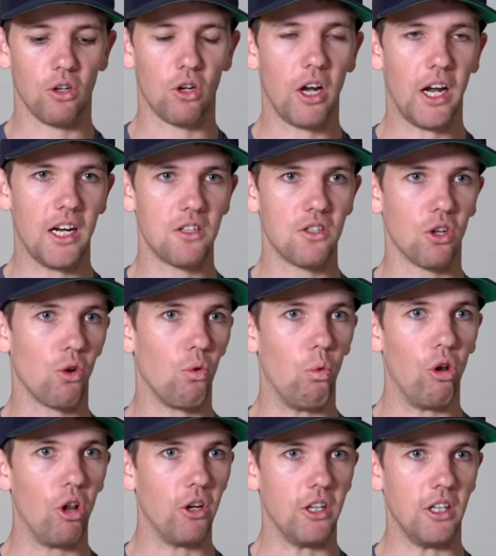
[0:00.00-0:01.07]
how's the
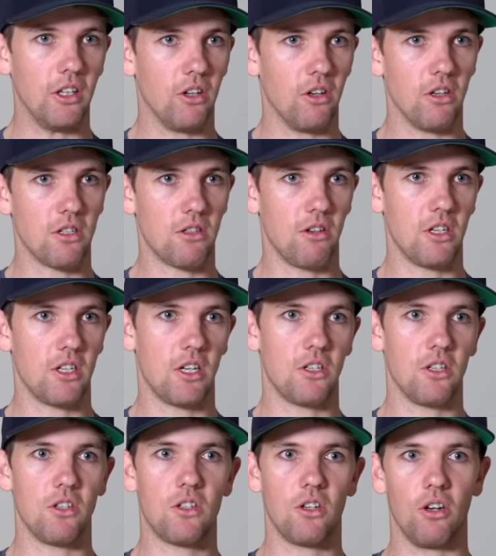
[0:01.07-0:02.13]
quality in those 3
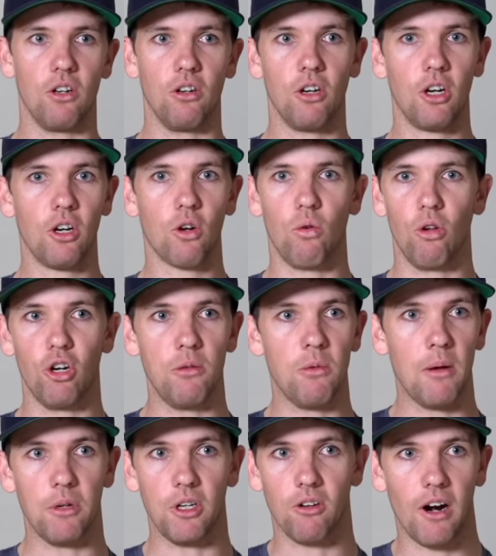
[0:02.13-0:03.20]
sessions? So quality
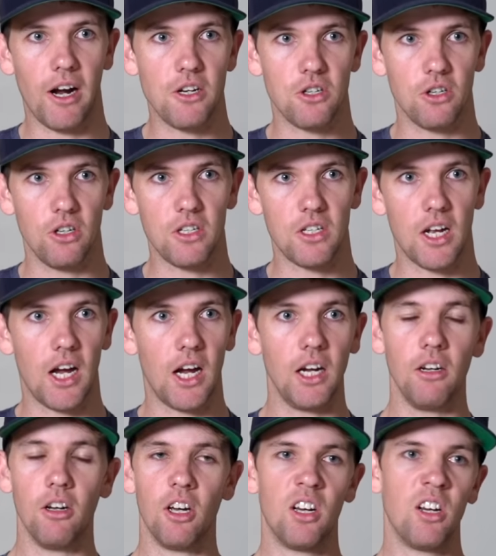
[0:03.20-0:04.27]
might be great
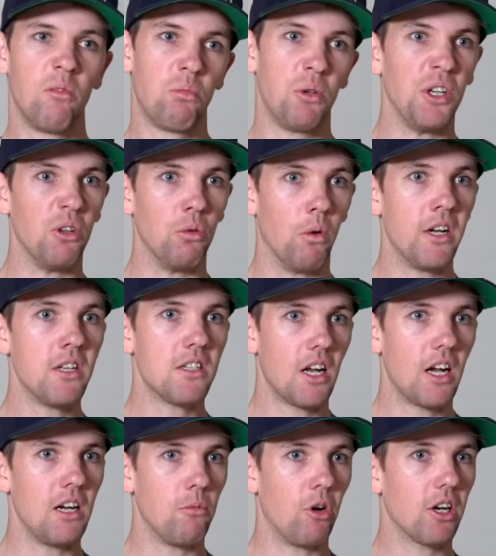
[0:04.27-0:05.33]
Tuesday, pretty good
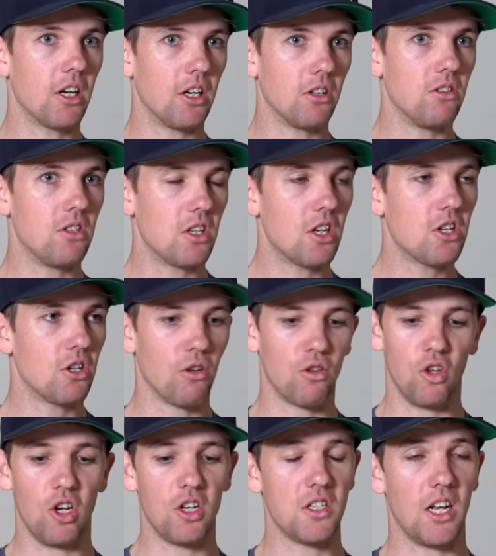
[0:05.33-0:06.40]
Wednesday, you might get a good session.
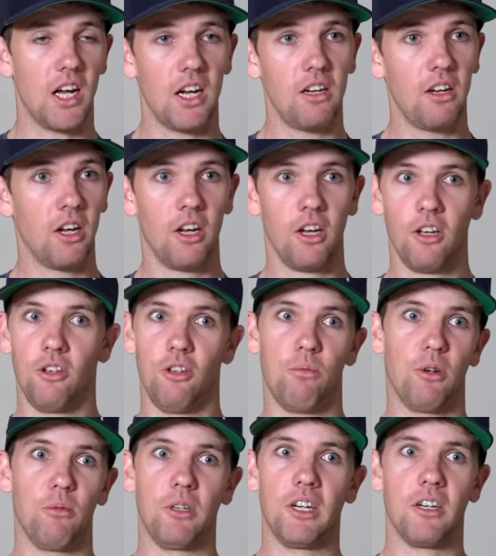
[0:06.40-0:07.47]
Thursday, you're
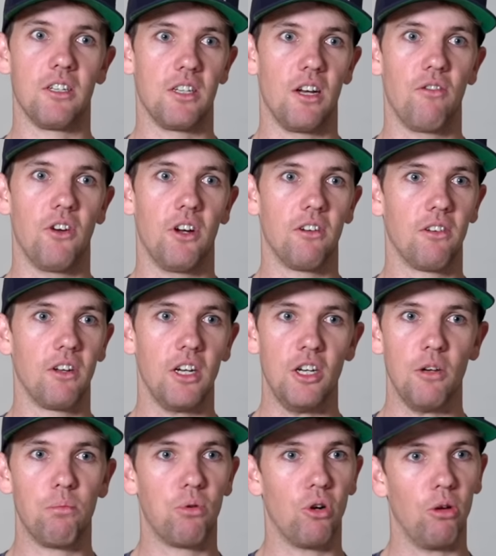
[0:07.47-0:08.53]
probably going to suffer and
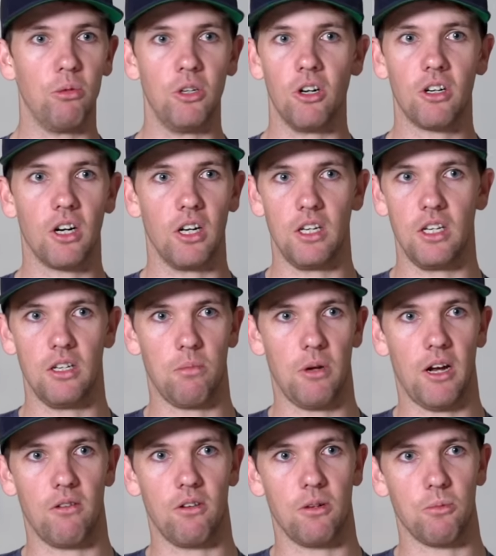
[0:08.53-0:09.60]
you're probably not going to hit your
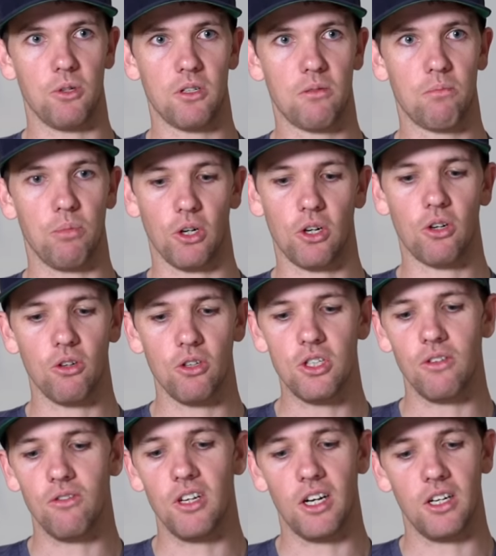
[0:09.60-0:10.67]
power numbers because
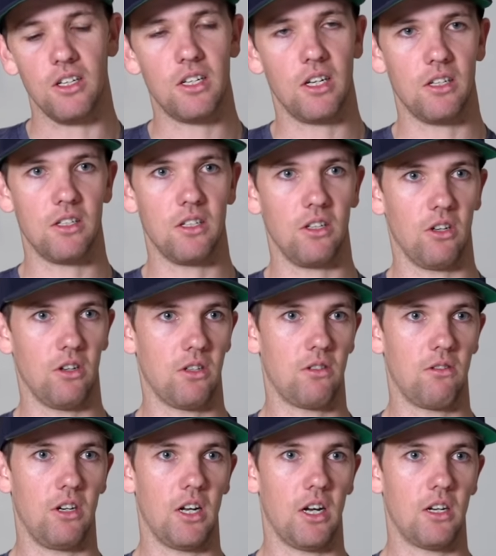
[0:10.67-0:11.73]
you've done intensity those
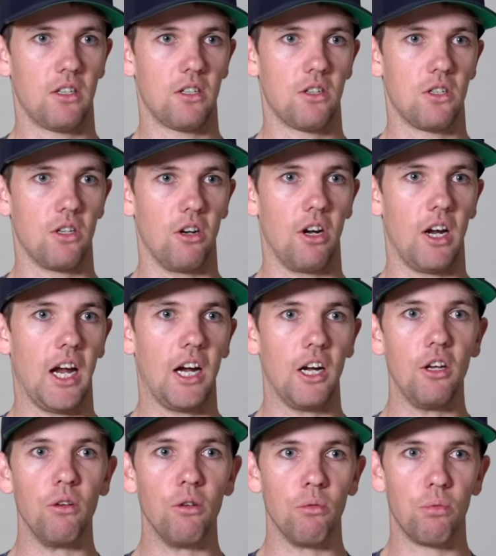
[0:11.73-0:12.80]
3 days. So how
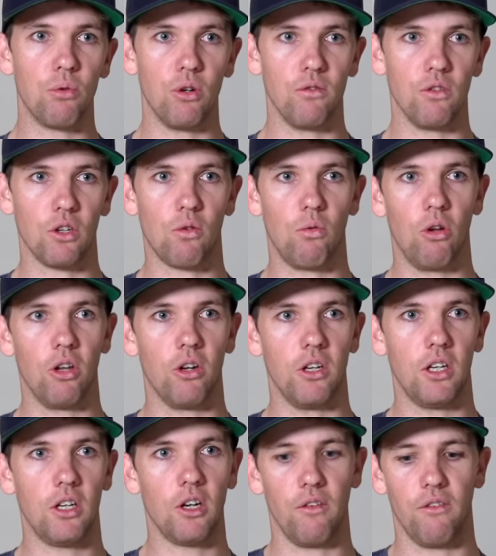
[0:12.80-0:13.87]
do you improve the
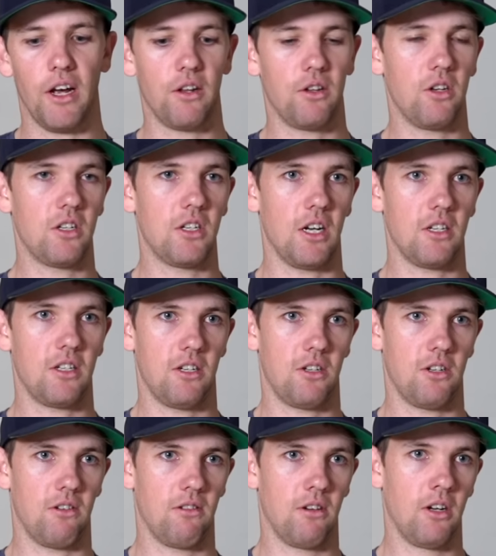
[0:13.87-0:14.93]
quality of that Thursday session?